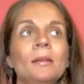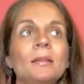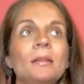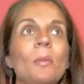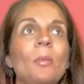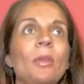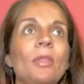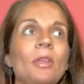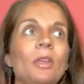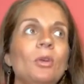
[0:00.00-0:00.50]

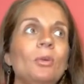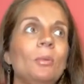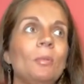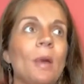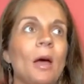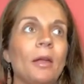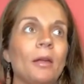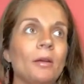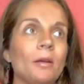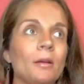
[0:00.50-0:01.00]
Someone that you
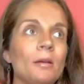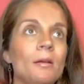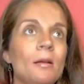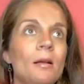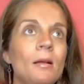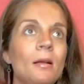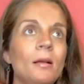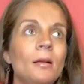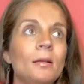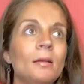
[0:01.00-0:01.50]
admire,
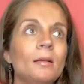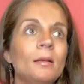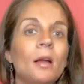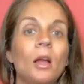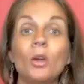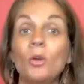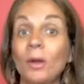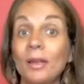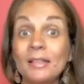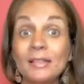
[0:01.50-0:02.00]

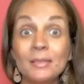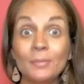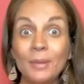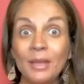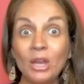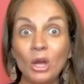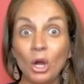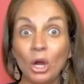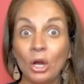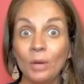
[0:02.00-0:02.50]
a great
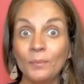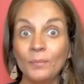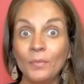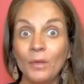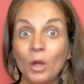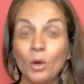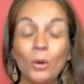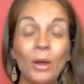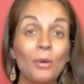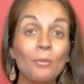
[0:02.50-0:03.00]
speaker,
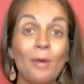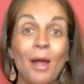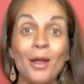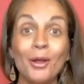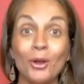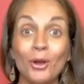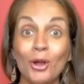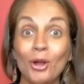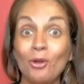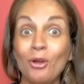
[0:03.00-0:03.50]
a great
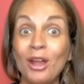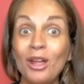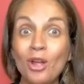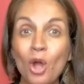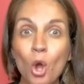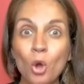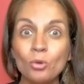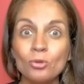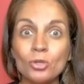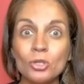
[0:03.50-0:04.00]
writer, a
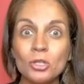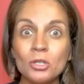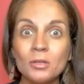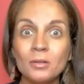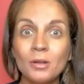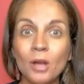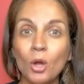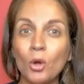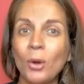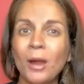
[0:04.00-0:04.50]
great
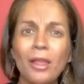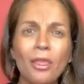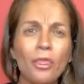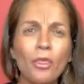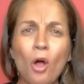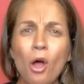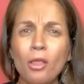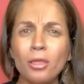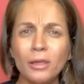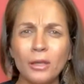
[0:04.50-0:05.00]
coach, a
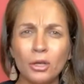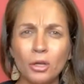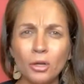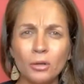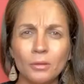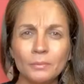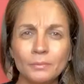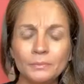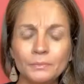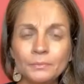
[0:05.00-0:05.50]
great thought
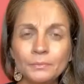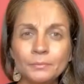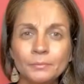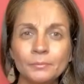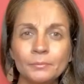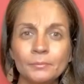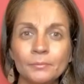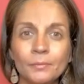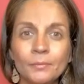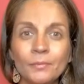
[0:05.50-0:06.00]
leader
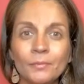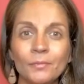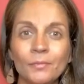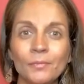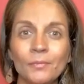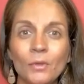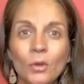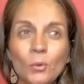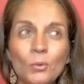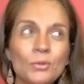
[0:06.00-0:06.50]

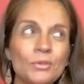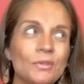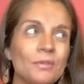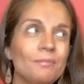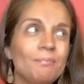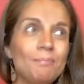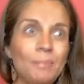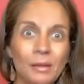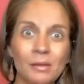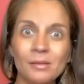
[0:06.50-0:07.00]
who's
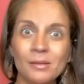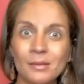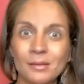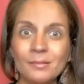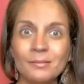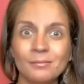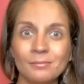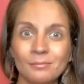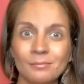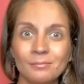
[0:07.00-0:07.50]

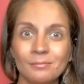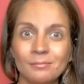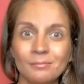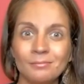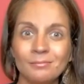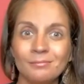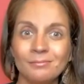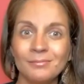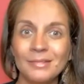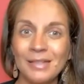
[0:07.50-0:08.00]
built
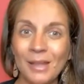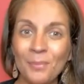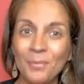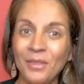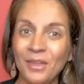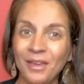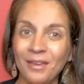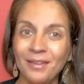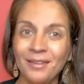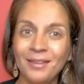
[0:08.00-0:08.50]

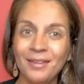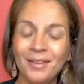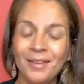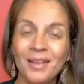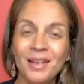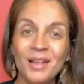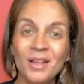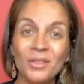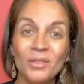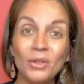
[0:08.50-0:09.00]
something
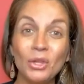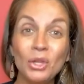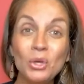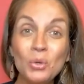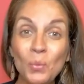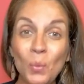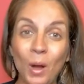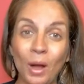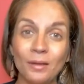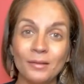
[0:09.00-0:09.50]
that
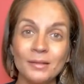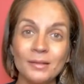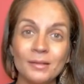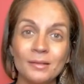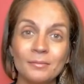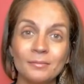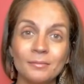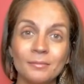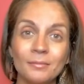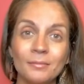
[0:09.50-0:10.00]
you want.